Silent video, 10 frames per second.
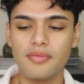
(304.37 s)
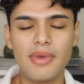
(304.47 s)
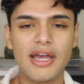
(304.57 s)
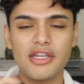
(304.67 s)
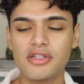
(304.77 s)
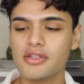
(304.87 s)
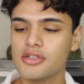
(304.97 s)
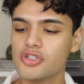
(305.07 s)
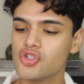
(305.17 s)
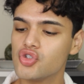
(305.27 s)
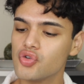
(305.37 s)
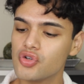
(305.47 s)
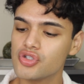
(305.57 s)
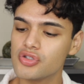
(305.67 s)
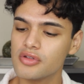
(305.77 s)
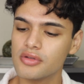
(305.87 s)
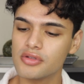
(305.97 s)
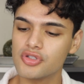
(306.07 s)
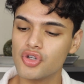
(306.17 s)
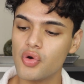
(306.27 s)
my
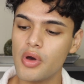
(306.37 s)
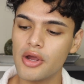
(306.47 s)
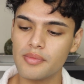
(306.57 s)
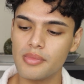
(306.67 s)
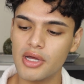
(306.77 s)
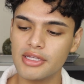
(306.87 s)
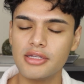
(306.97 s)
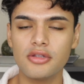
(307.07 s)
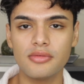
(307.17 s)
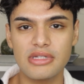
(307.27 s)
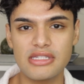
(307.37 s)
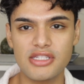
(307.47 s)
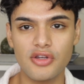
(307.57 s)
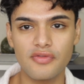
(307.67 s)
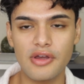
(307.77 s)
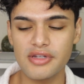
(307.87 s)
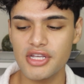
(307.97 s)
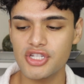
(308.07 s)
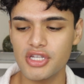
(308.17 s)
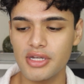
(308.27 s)
Giorgio Armani Luminous Silk
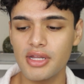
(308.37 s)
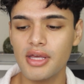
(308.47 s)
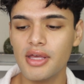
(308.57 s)
Foundation.